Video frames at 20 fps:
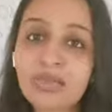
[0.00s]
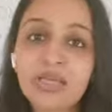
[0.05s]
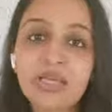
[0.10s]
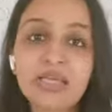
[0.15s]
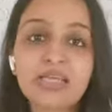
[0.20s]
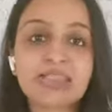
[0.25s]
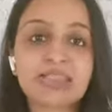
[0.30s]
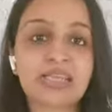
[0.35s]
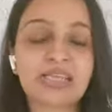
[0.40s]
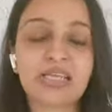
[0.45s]

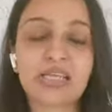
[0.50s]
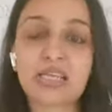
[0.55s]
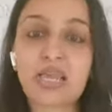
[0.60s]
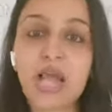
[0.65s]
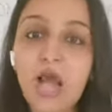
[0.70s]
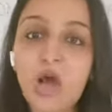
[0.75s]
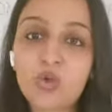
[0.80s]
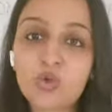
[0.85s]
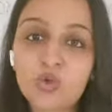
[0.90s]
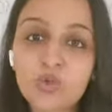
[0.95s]
millets, and then
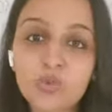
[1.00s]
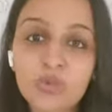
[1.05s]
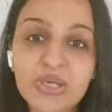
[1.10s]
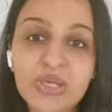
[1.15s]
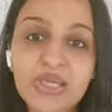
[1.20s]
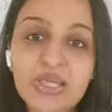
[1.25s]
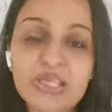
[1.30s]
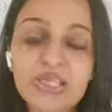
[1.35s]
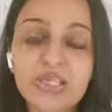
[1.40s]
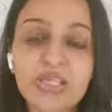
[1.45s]
how you
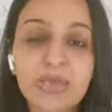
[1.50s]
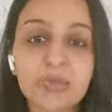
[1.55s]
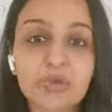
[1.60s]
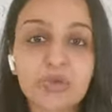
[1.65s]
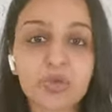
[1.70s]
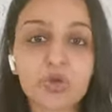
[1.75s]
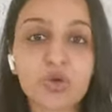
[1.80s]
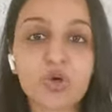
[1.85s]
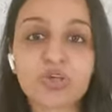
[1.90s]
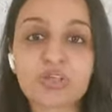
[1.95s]
eat them
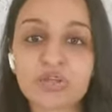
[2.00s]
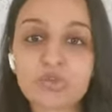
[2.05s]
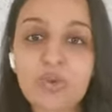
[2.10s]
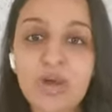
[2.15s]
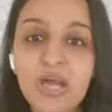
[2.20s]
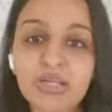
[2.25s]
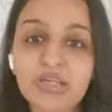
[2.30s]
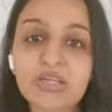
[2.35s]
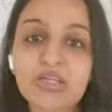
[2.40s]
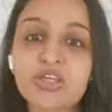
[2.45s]
to your
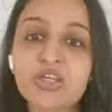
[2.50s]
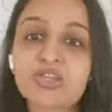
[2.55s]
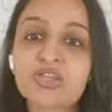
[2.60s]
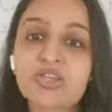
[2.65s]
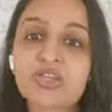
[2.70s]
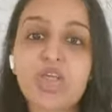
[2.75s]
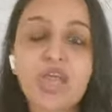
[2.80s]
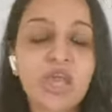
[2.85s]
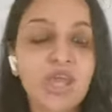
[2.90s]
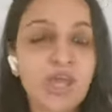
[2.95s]

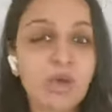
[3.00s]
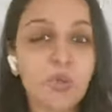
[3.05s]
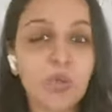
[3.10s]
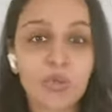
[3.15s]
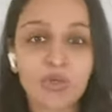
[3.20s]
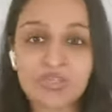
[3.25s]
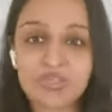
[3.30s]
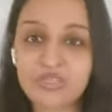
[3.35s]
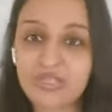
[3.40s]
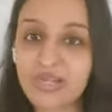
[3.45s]
advantage,
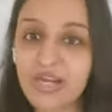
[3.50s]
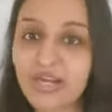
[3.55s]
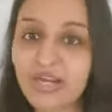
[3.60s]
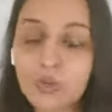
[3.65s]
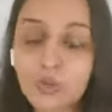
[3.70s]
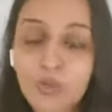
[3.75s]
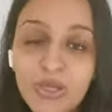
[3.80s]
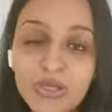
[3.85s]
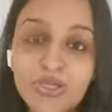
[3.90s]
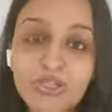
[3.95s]
what is the
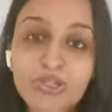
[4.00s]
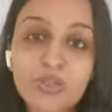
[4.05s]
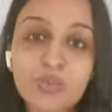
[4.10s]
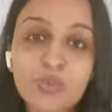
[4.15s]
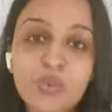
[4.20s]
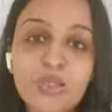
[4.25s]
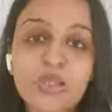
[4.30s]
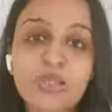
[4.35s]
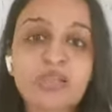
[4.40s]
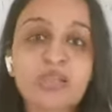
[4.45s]
right weather
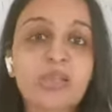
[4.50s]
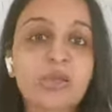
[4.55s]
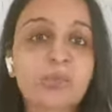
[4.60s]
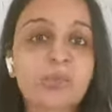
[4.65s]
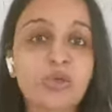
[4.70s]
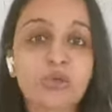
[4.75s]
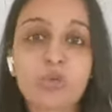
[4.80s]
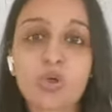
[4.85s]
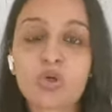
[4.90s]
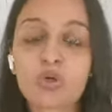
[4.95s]
to eat them,
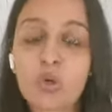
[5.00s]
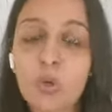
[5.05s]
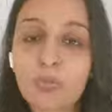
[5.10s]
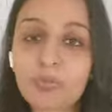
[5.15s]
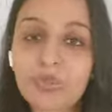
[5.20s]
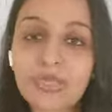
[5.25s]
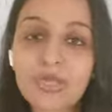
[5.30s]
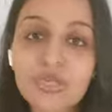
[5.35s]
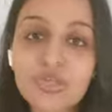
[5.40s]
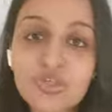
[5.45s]
and what
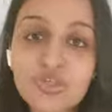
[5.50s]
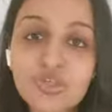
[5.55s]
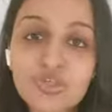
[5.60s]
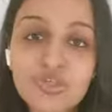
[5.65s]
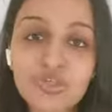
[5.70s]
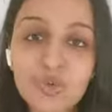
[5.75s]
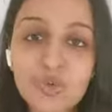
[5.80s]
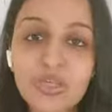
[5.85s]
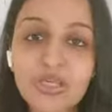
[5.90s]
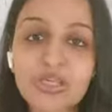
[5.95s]

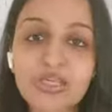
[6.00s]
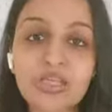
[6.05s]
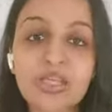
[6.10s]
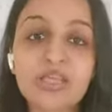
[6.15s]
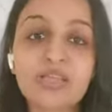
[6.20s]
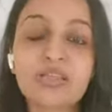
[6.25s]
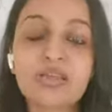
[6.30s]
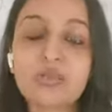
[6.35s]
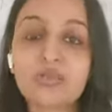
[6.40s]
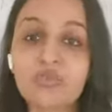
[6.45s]
combinations you can
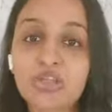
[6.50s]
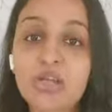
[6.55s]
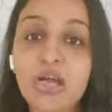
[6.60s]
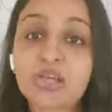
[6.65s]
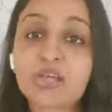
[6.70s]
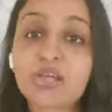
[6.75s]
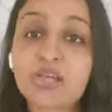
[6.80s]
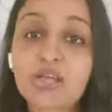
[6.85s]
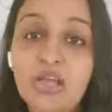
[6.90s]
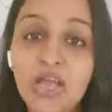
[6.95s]
eat them with
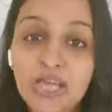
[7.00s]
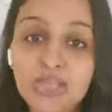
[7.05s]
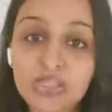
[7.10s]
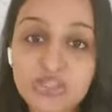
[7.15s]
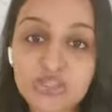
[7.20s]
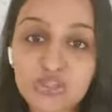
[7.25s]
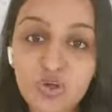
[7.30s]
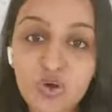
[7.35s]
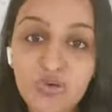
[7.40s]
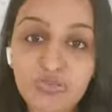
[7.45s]
other
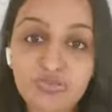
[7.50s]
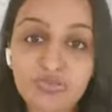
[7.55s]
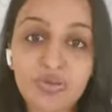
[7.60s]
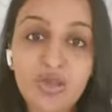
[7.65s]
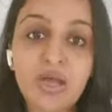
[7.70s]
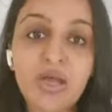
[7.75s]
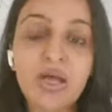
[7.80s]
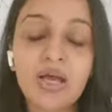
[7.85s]
kinds of